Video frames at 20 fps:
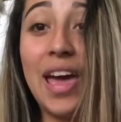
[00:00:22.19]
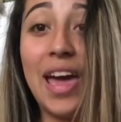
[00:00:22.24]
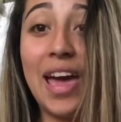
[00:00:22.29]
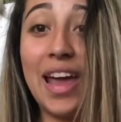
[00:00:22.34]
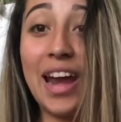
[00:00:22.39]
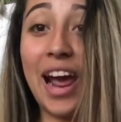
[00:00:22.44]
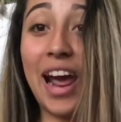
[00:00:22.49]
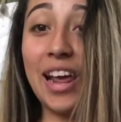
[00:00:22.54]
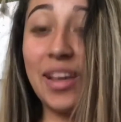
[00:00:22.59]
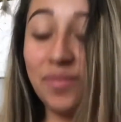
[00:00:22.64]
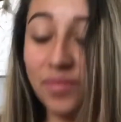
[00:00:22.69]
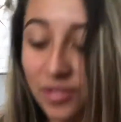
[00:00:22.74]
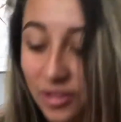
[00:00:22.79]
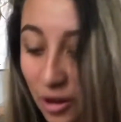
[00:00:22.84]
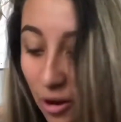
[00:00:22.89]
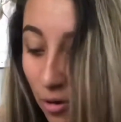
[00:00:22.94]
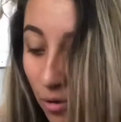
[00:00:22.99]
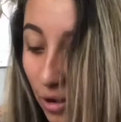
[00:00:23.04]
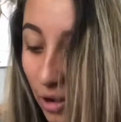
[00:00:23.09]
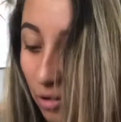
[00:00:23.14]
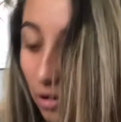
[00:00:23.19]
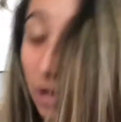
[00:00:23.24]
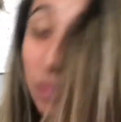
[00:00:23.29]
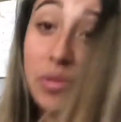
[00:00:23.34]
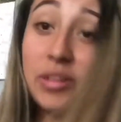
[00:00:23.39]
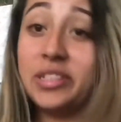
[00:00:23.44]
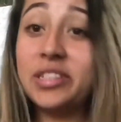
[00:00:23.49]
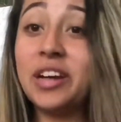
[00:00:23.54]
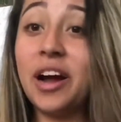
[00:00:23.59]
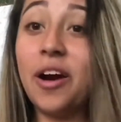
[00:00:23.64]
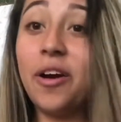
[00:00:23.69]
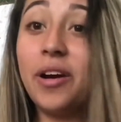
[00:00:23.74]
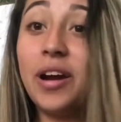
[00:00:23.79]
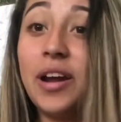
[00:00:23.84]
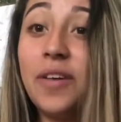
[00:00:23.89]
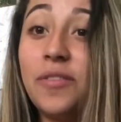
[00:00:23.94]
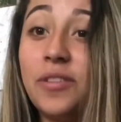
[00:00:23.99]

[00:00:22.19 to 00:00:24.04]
and I am so incredibly sorry.